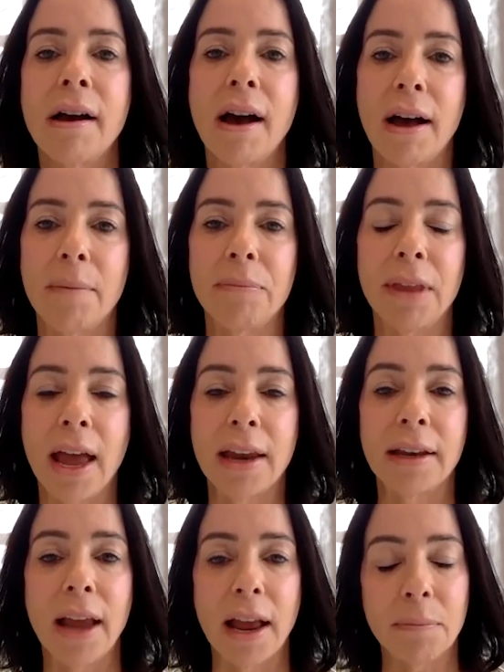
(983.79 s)
Um,
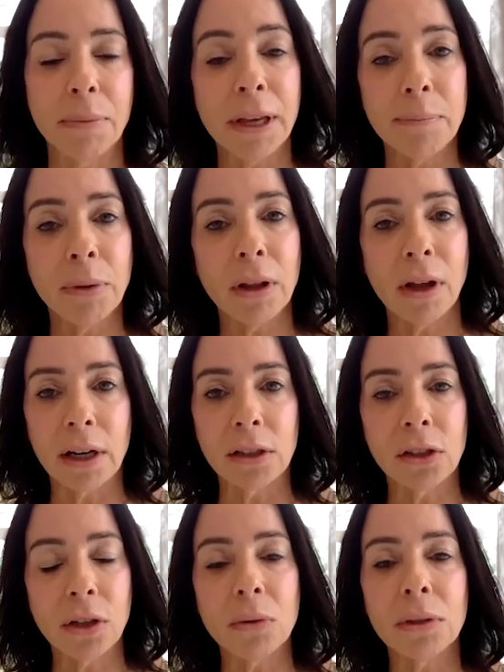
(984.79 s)
and, and people are
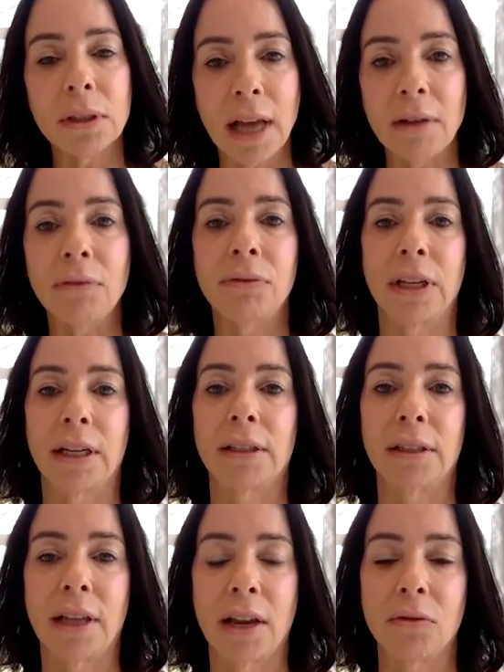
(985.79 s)
so
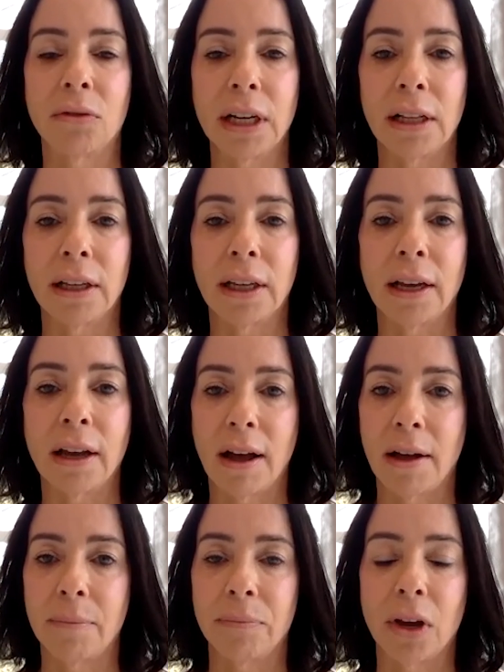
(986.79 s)
selfless and really
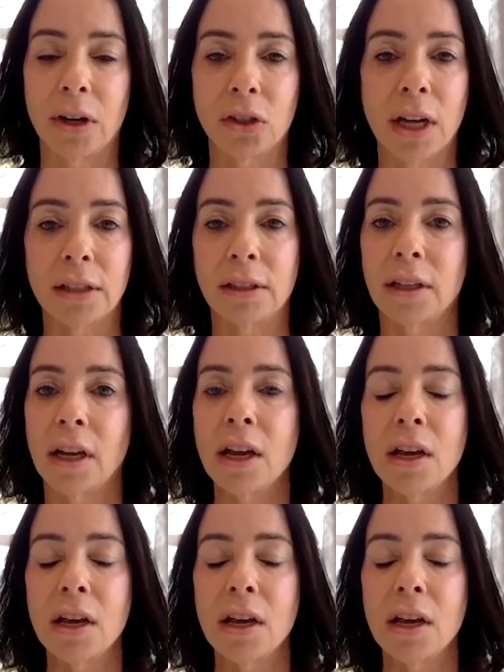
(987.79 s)
um, are just